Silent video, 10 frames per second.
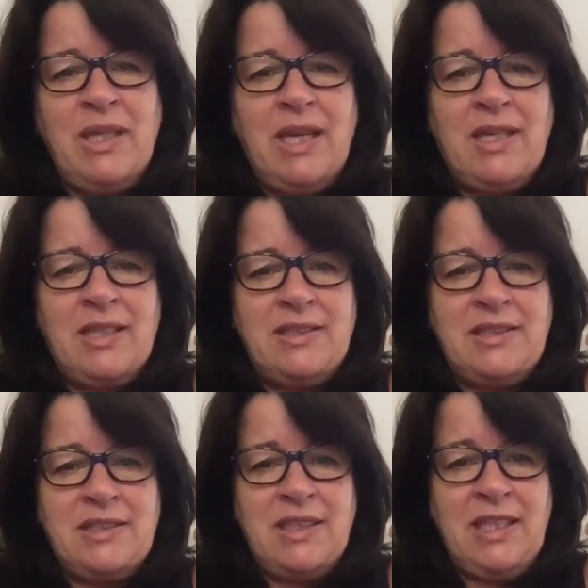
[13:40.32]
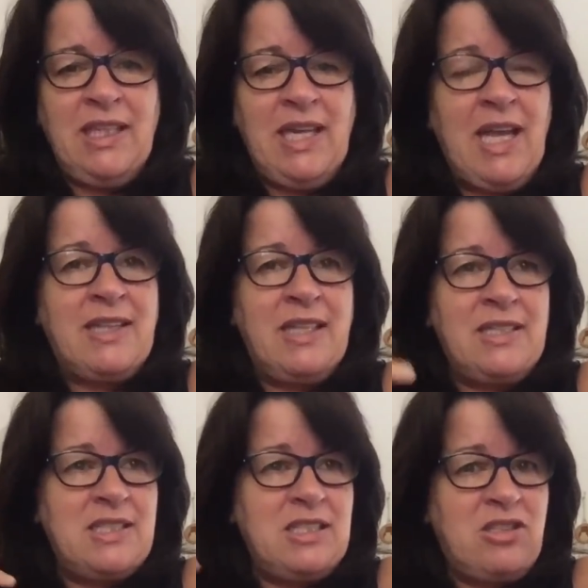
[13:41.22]
Because he had
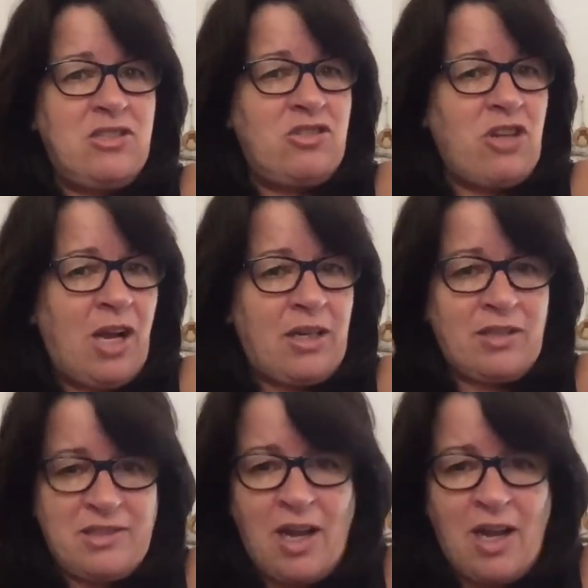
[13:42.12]
this dark,